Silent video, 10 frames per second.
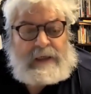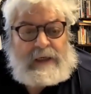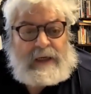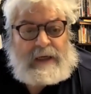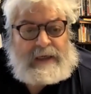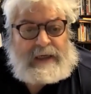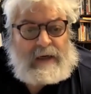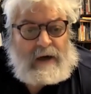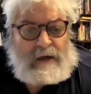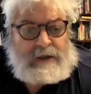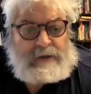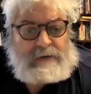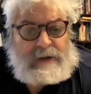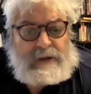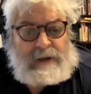he
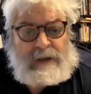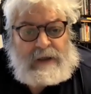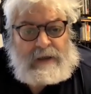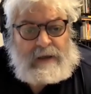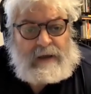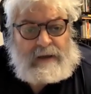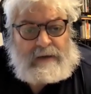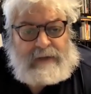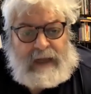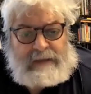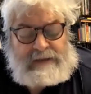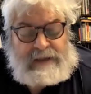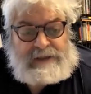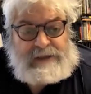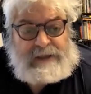argued that
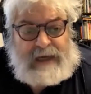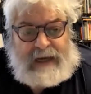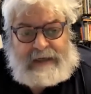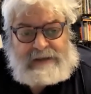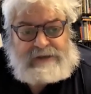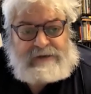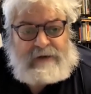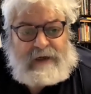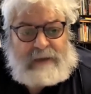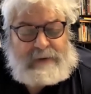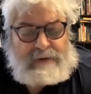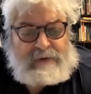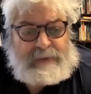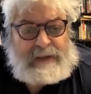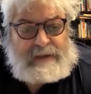essentially I had screwed it up a
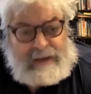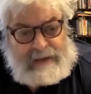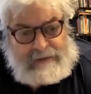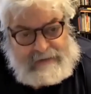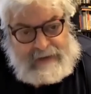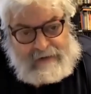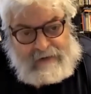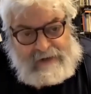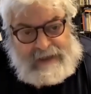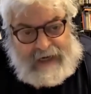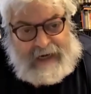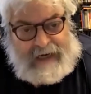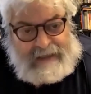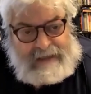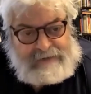little bit, and of course I
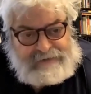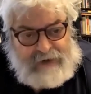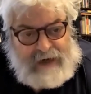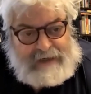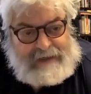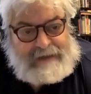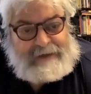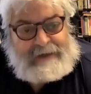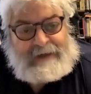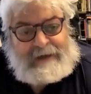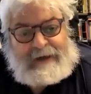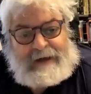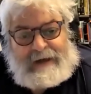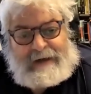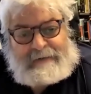had. He was right,
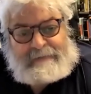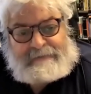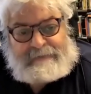and